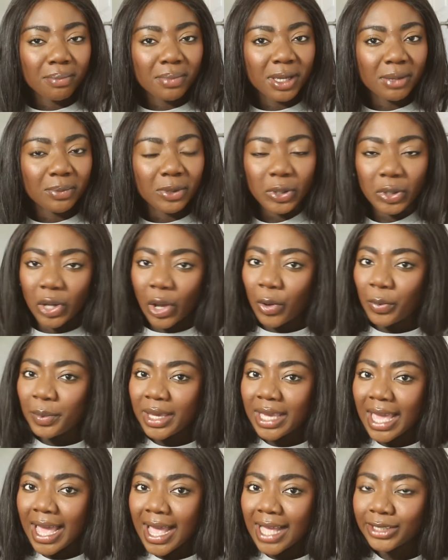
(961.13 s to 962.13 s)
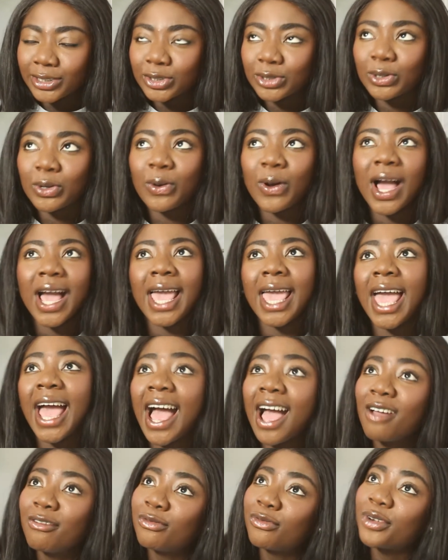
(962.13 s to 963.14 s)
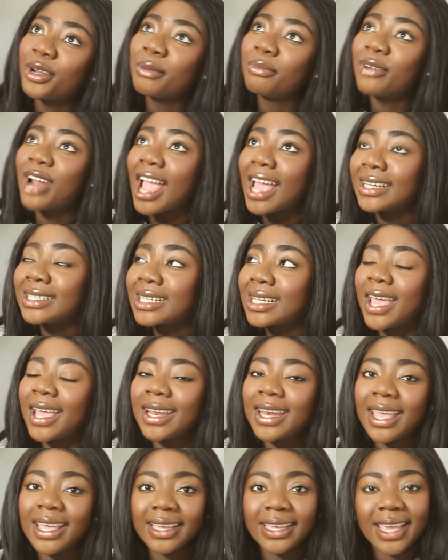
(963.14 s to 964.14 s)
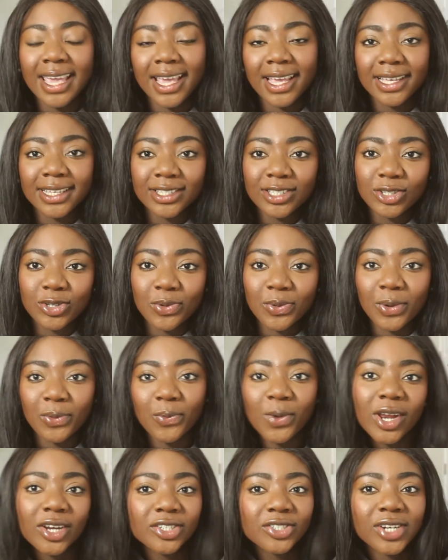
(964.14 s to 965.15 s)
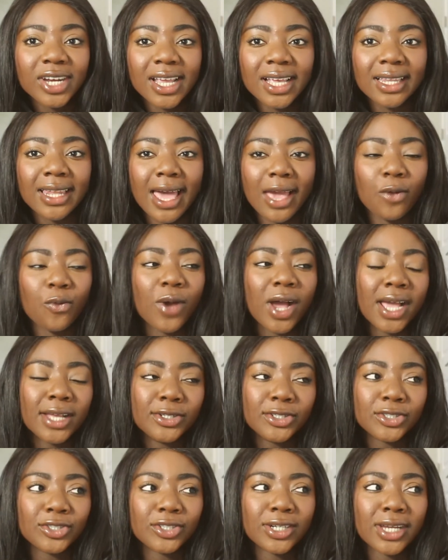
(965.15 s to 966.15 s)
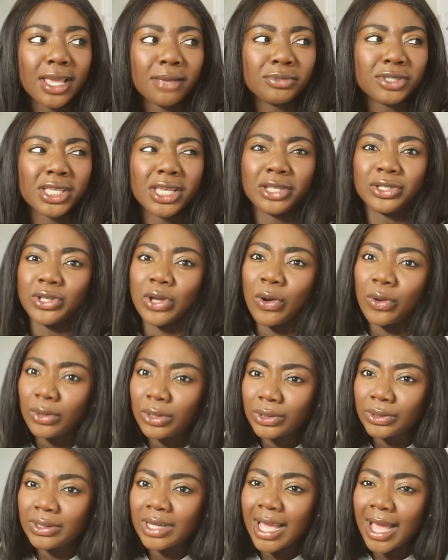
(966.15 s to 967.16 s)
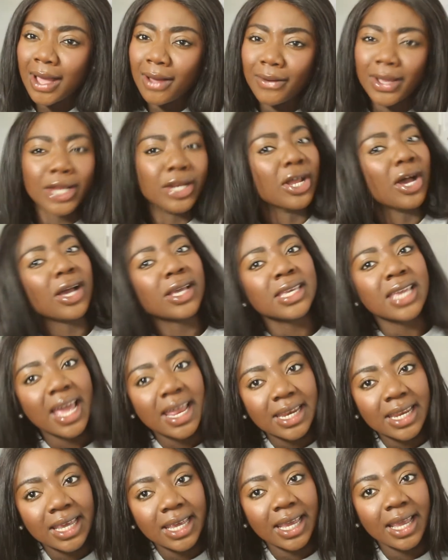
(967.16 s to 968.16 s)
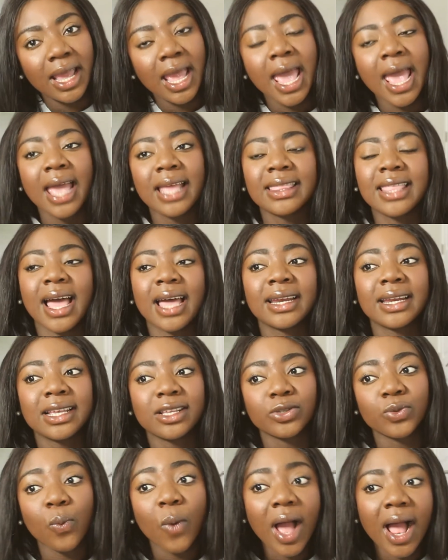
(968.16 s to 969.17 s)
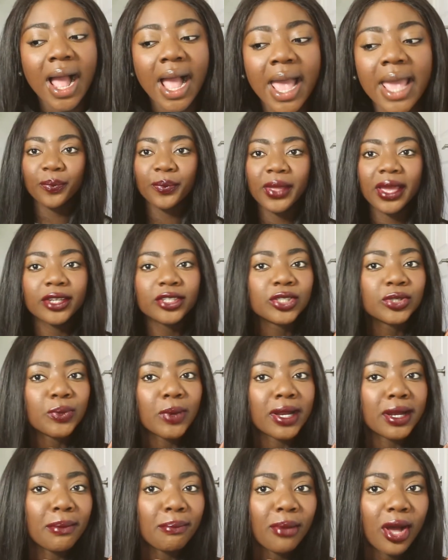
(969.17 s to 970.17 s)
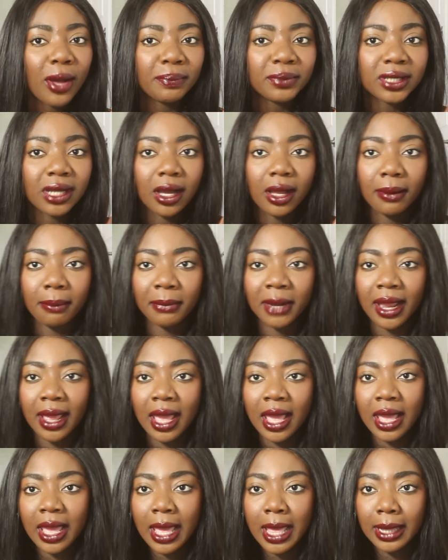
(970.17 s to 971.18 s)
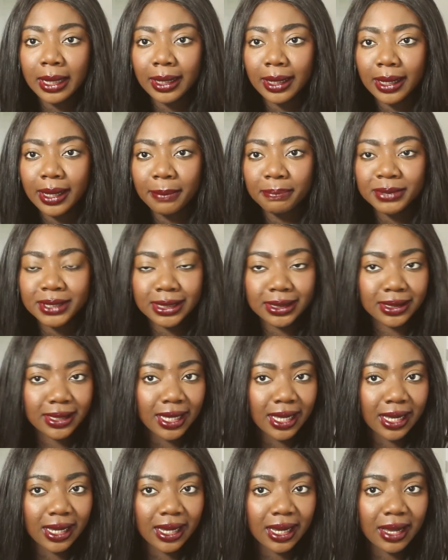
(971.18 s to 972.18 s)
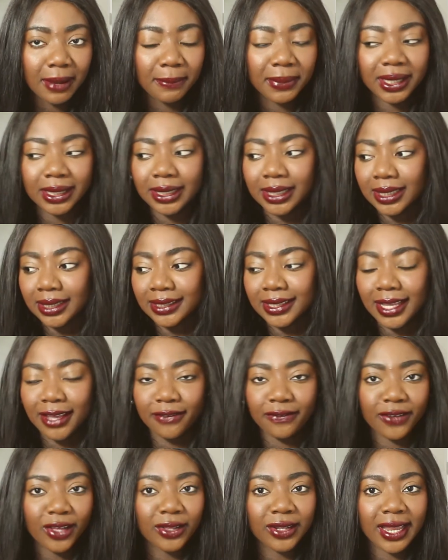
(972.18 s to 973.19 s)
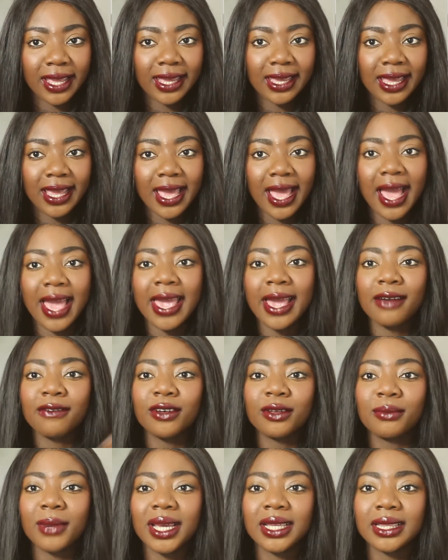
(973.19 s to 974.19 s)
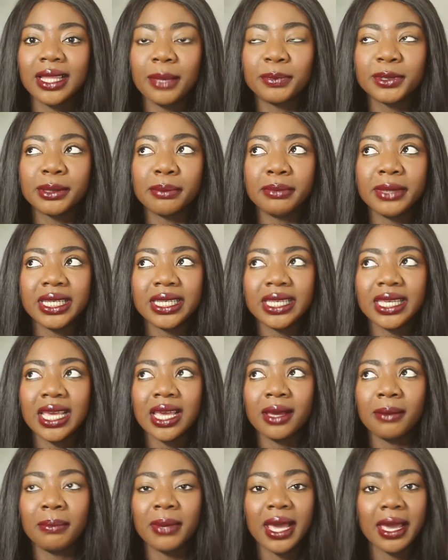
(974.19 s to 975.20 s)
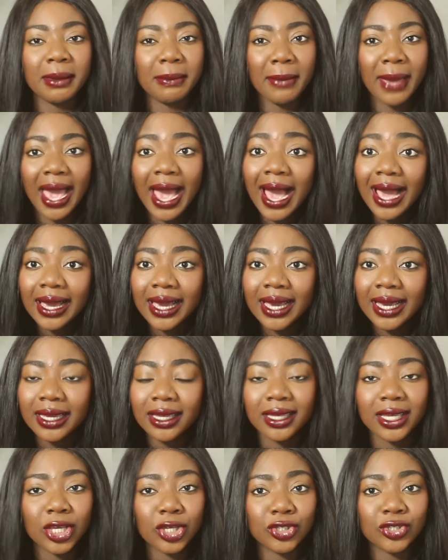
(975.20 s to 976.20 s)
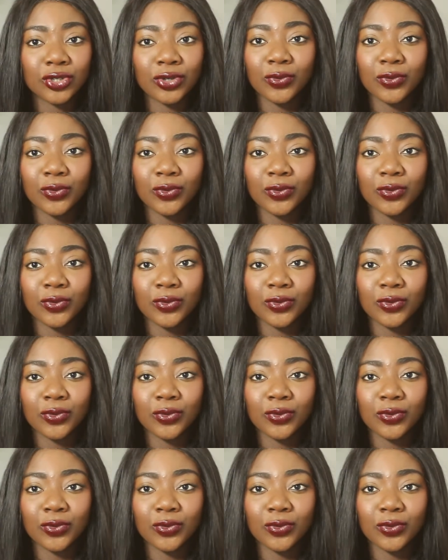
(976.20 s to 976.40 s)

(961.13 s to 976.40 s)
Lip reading: people know me as. So I have rebranded, in case you were wondering, like, why does your name say Tolu now and not Yenny? That is why. I just went and popped on lipstick because I felt like it. I have on my lips Media by MAC, in case you're